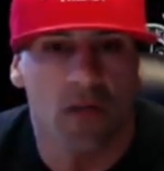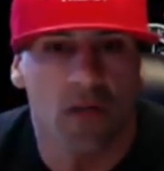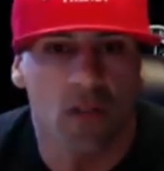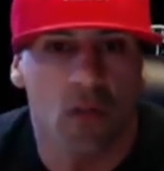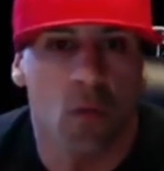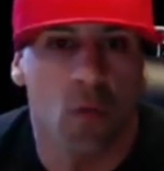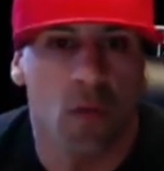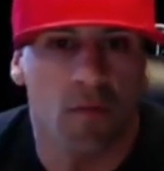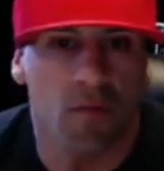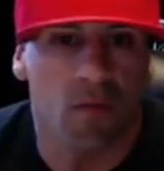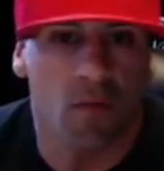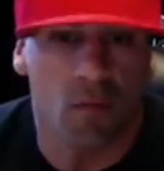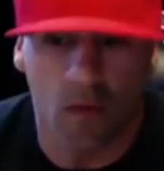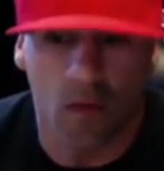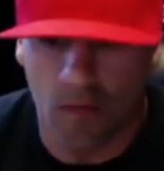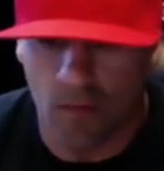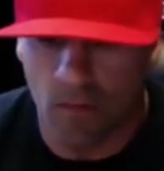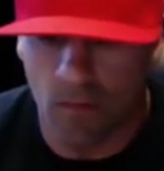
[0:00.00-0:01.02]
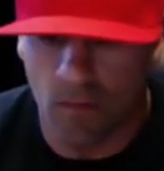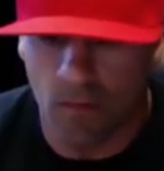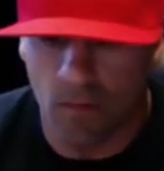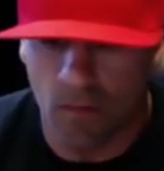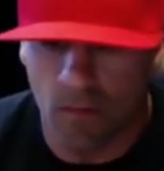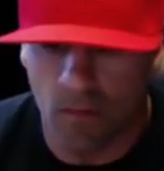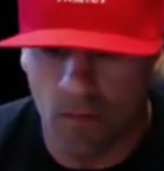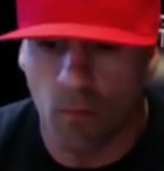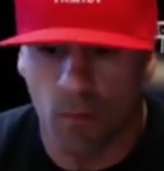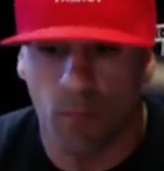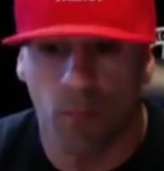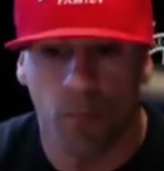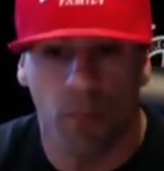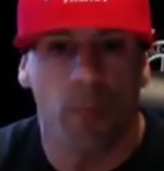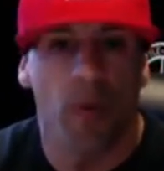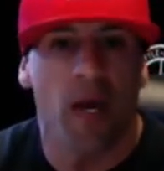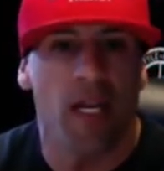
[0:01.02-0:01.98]
So we we
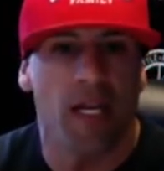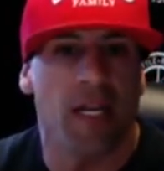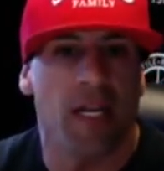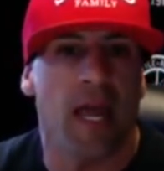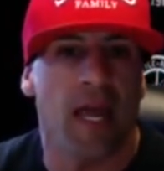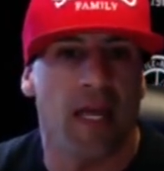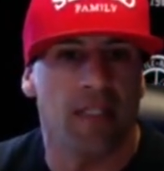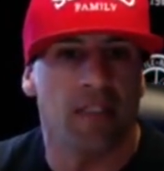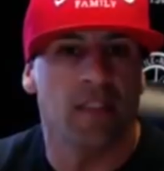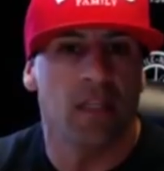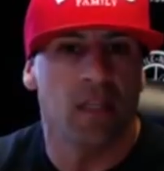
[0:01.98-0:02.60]
butted heads,